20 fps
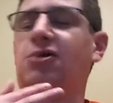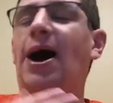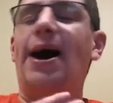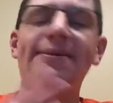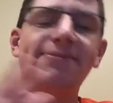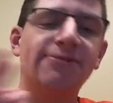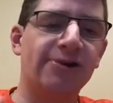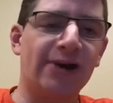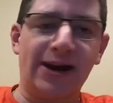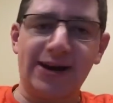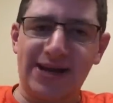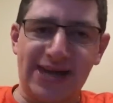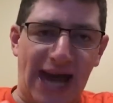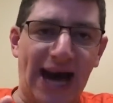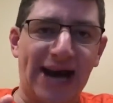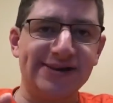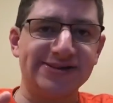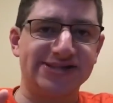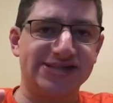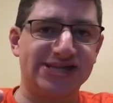before
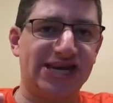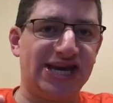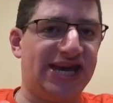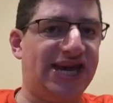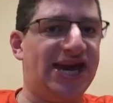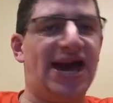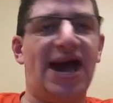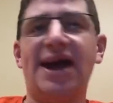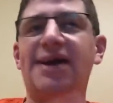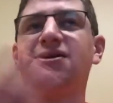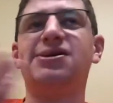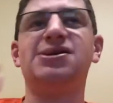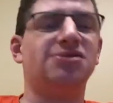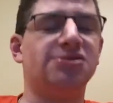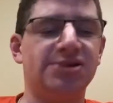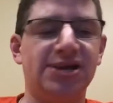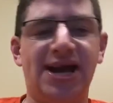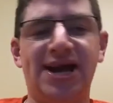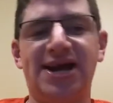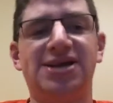Hernandez got into
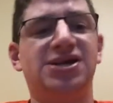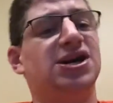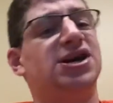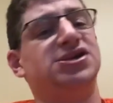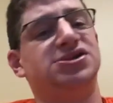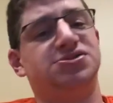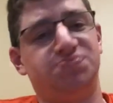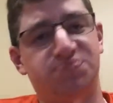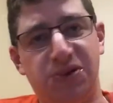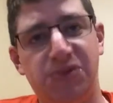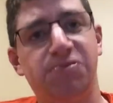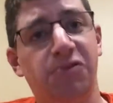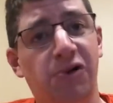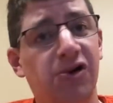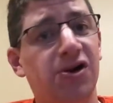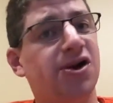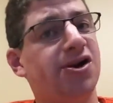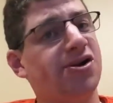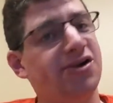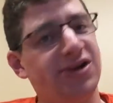all of his
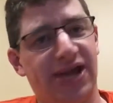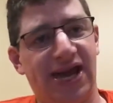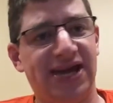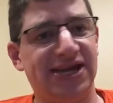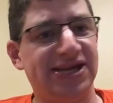shenanigans.